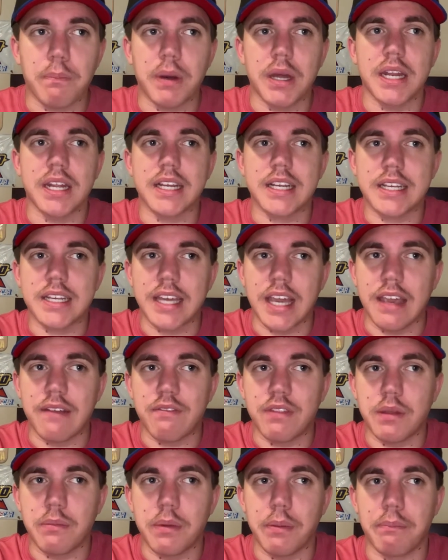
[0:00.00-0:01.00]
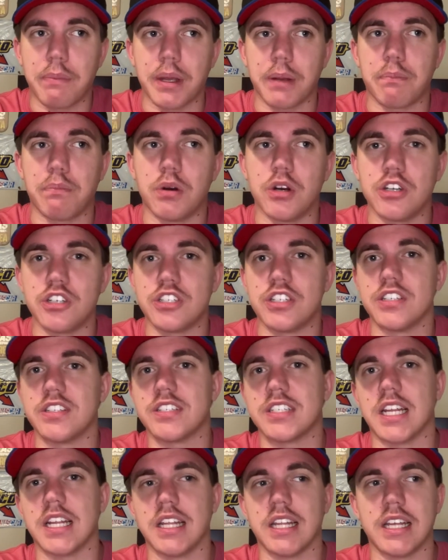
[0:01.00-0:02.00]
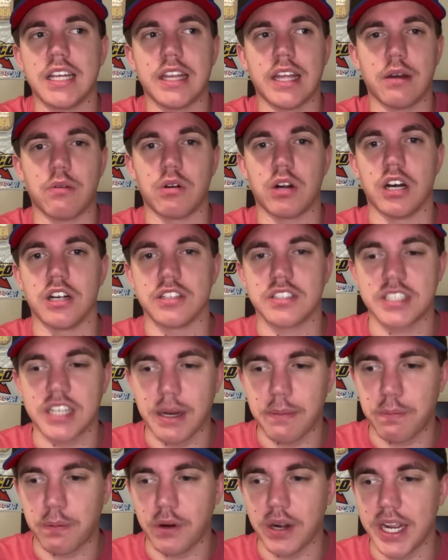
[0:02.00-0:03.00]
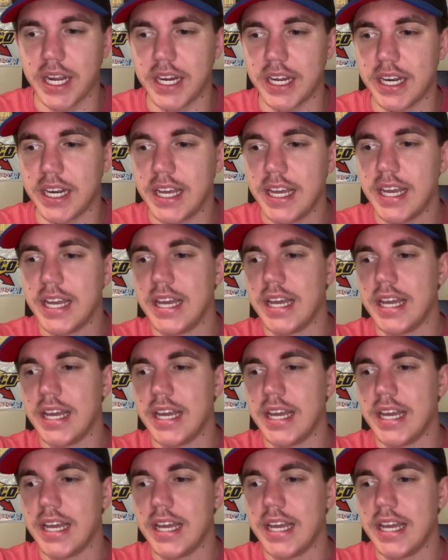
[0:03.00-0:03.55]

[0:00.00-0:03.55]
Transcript: but it gave them a big push, and suddenly they were all separated.